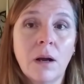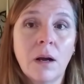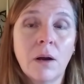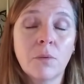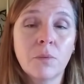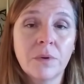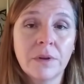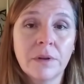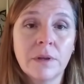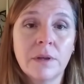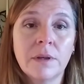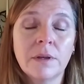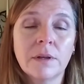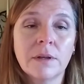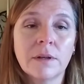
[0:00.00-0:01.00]
a
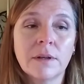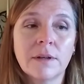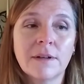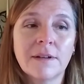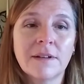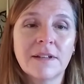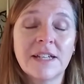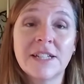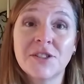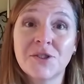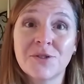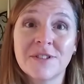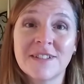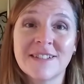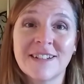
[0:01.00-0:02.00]
really
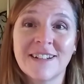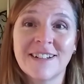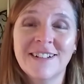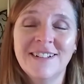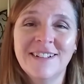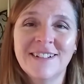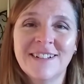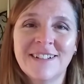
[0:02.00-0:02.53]
interesting,